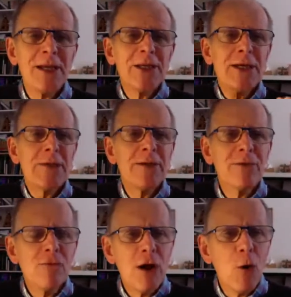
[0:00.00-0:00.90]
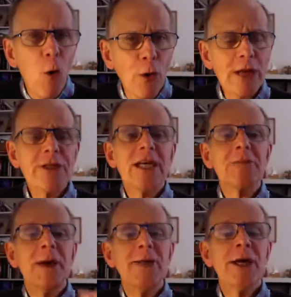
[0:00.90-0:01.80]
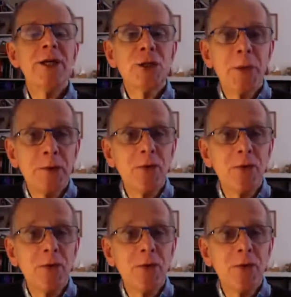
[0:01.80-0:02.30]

because he would have, all those expectations would be